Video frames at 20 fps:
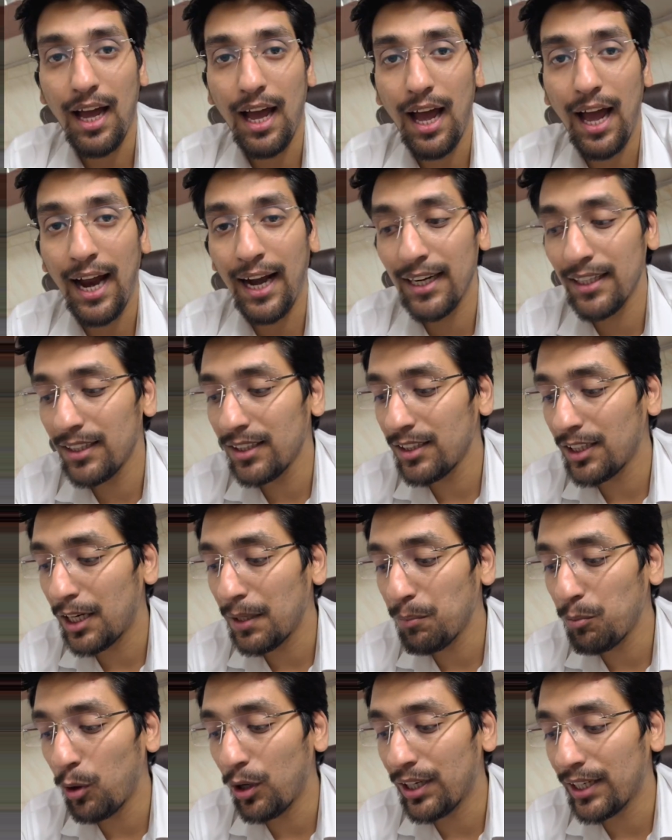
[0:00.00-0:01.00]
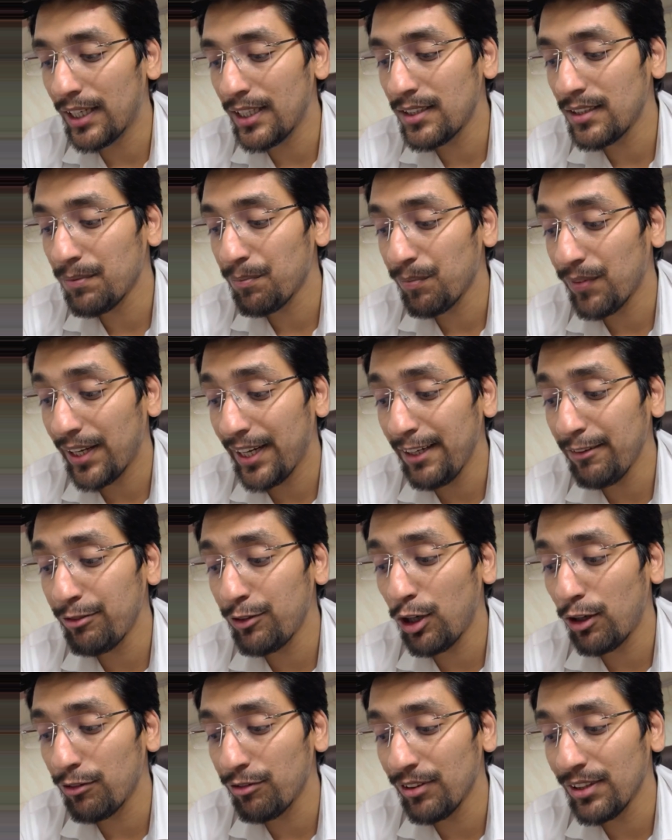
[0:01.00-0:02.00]
And the third point is, if
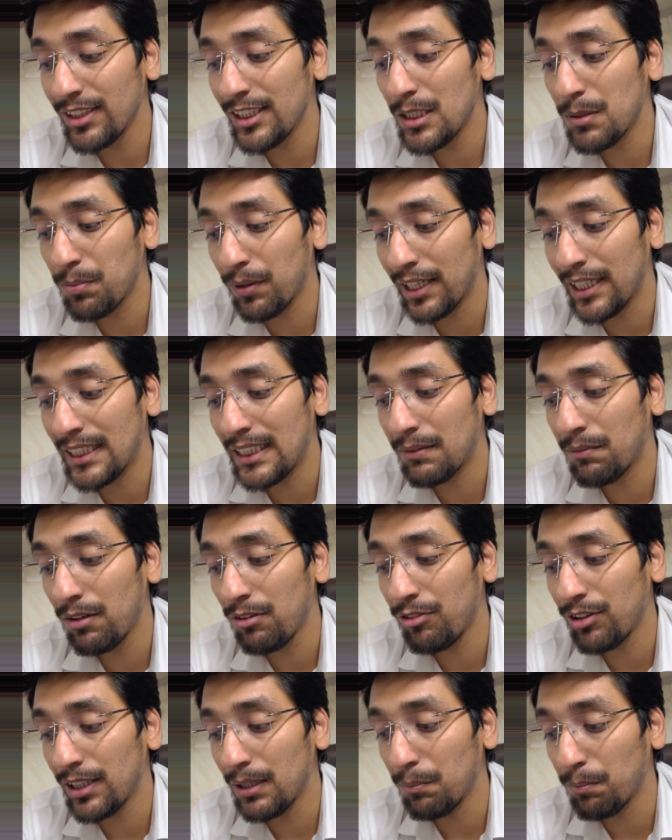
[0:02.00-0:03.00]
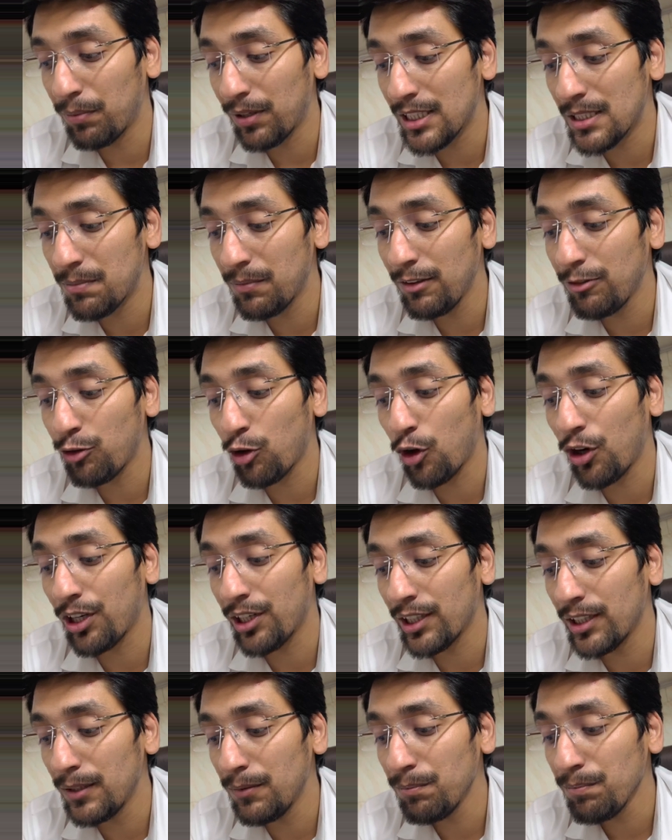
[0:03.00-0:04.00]
the offence is punishable with imprisonment for a
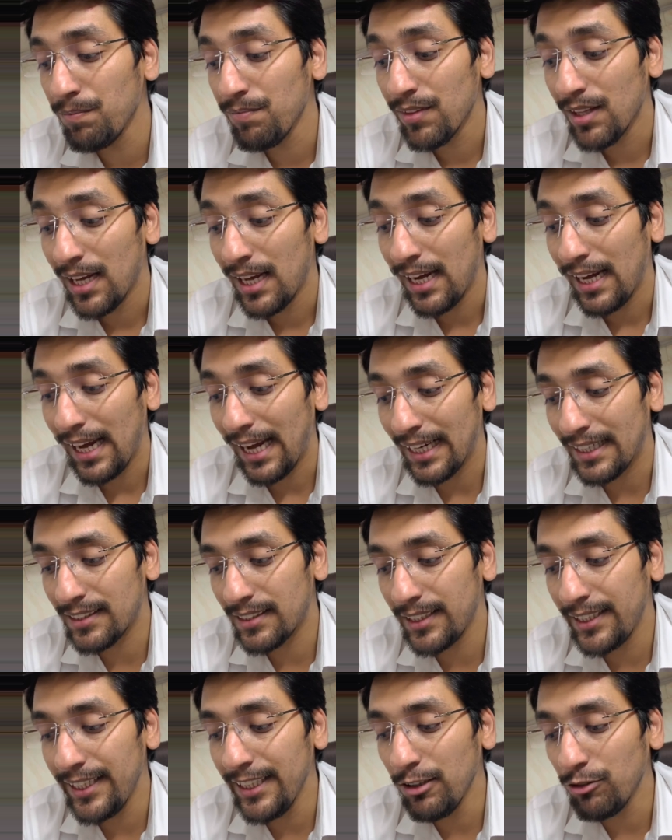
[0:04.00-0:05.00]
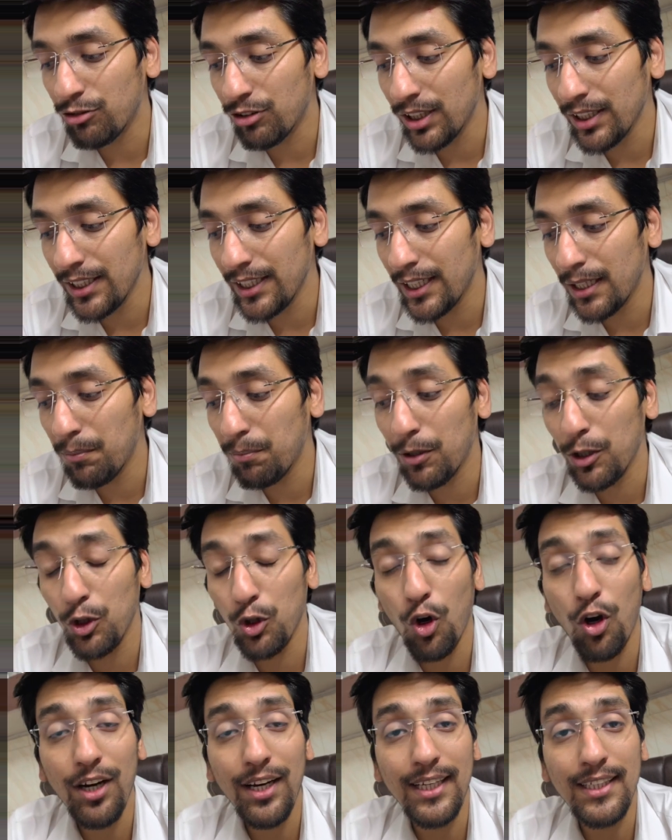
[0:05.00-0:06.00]
term exceeding 1 year but
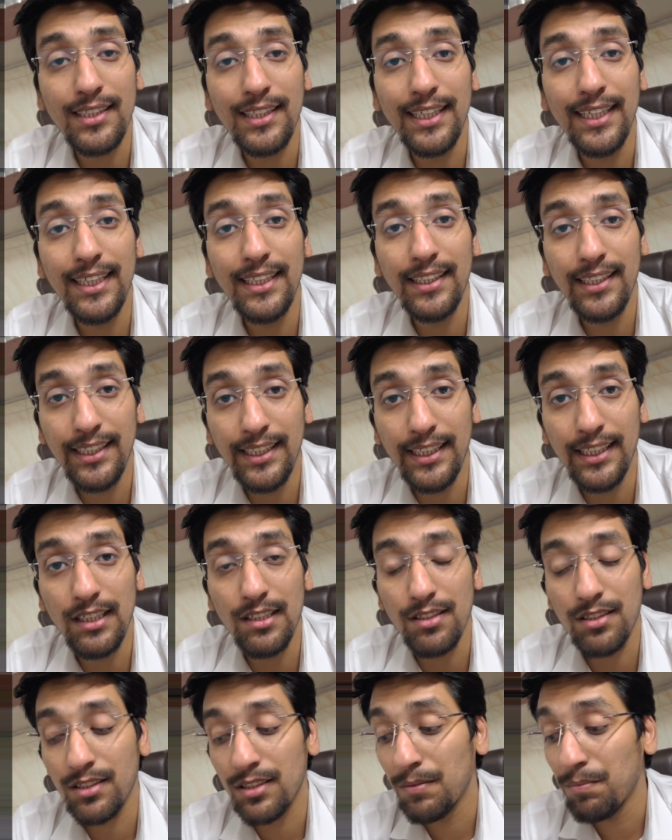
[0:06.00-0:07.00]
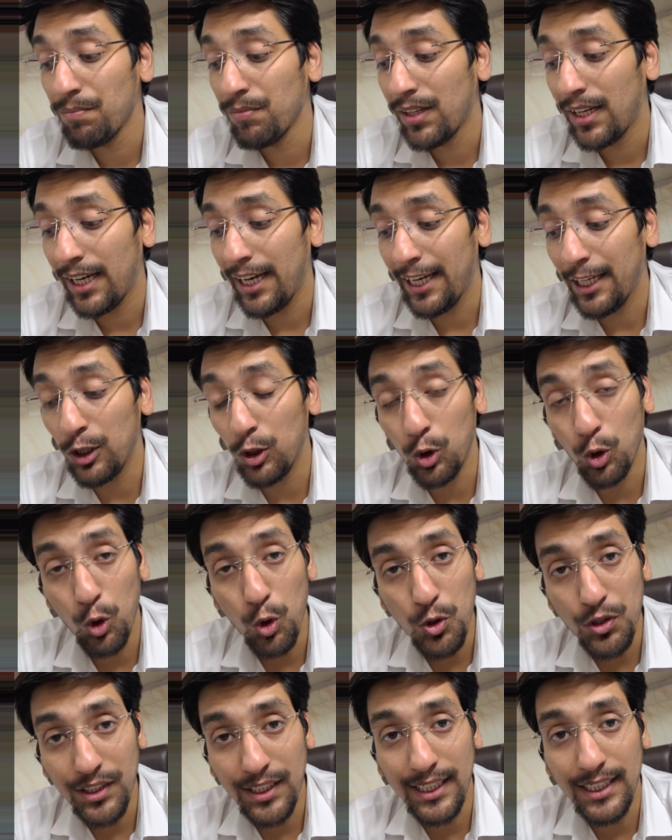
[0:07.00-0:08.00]
not exceeding 3 years, in
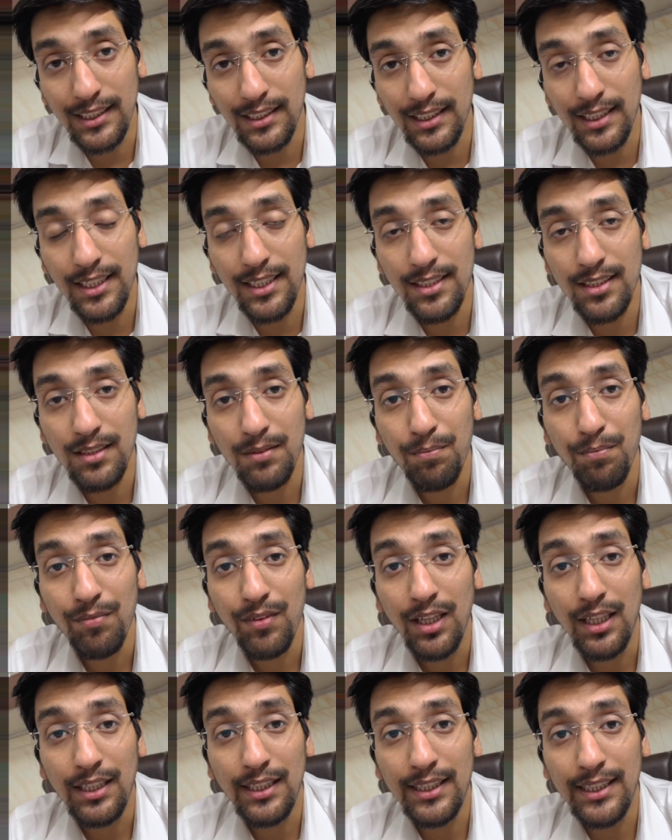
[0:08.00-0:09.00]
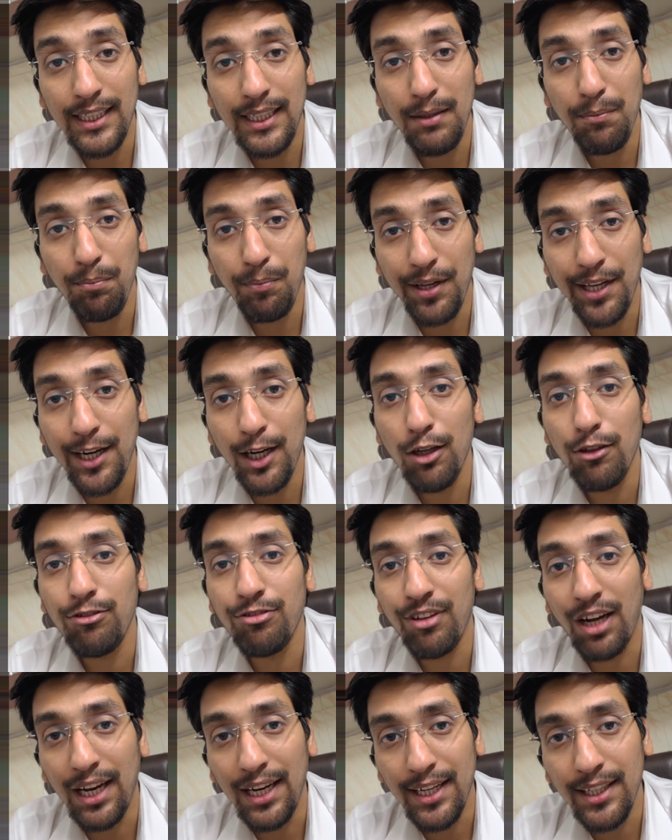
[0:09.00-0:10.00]
those cases the period of
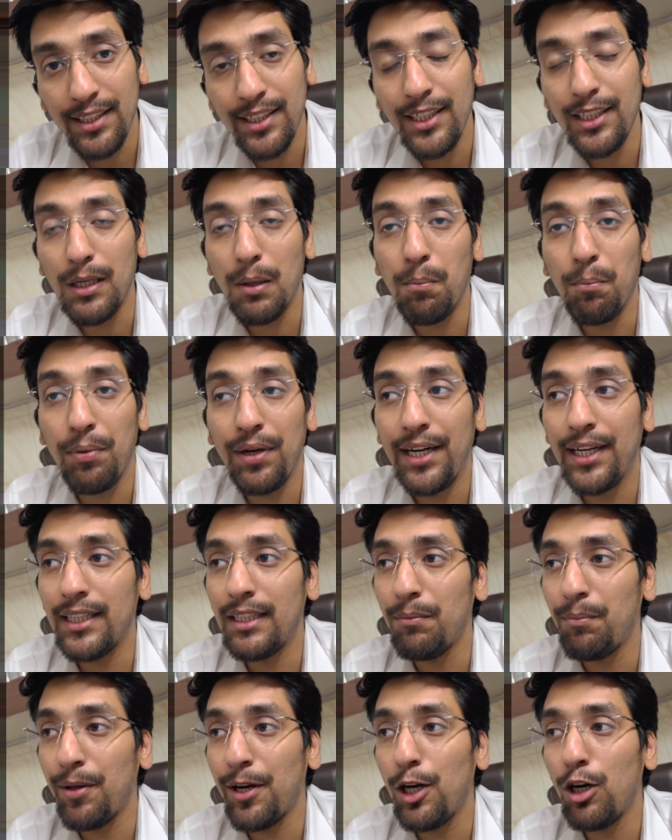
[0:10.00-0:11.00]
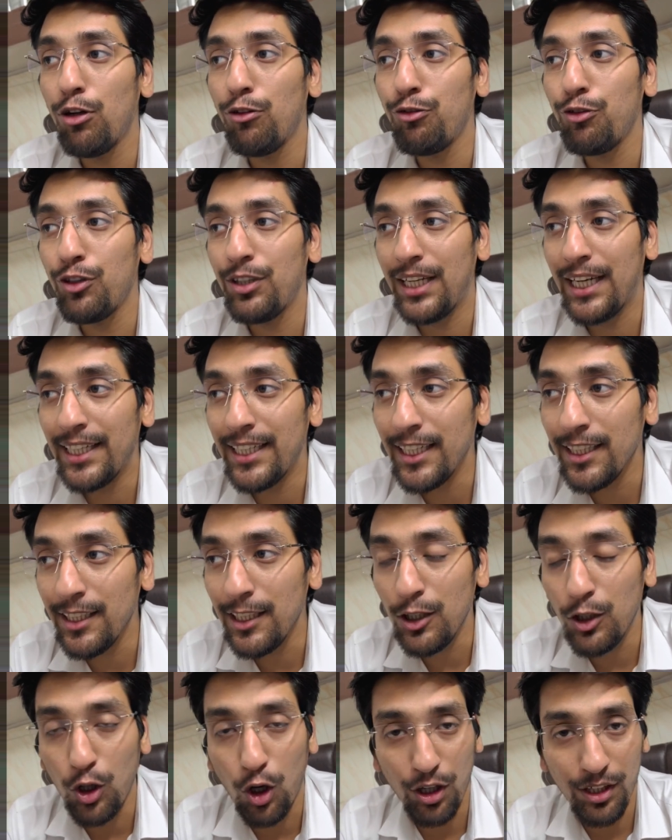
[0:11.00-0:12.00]
filing the complaint, the period of taking the
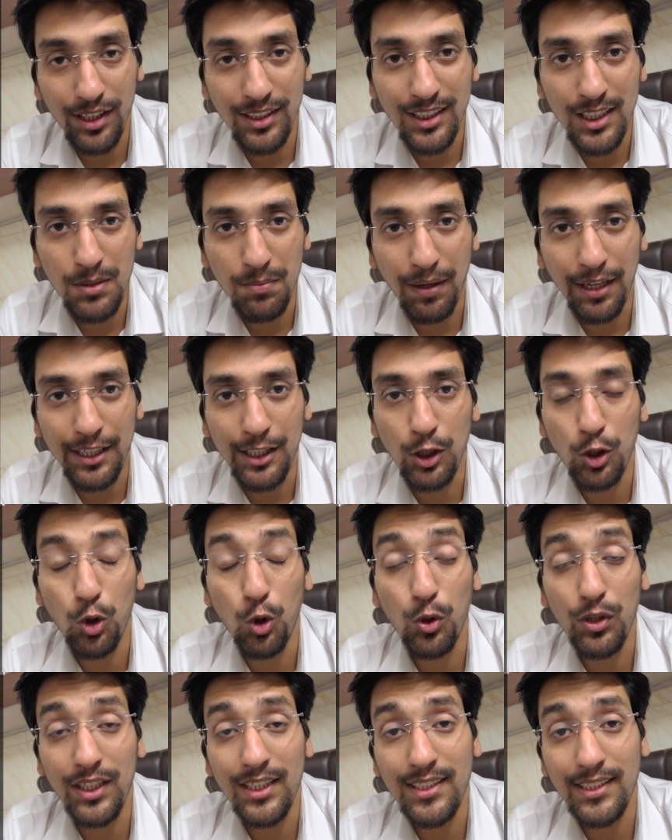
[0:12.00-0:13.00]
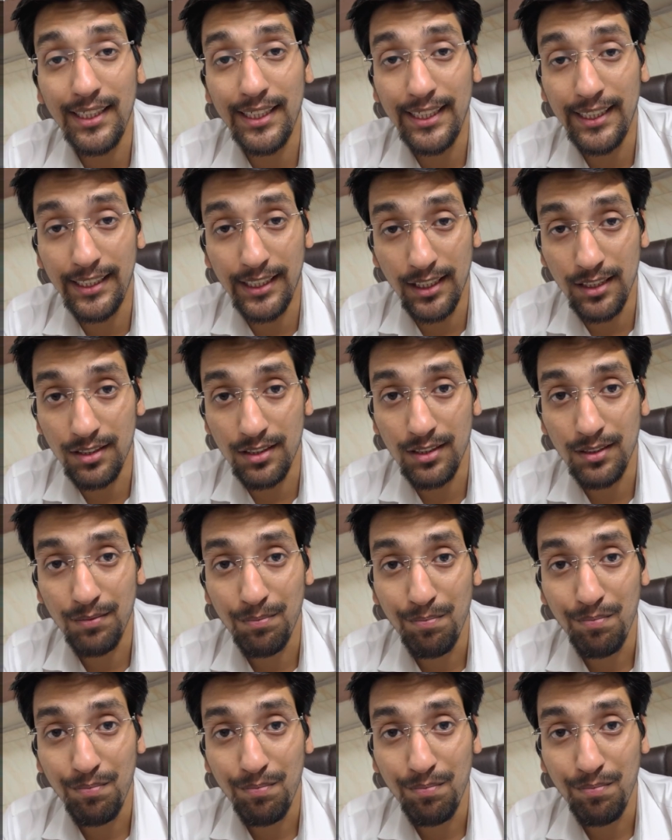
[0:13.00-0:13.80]
cognizance by the court is 3 years.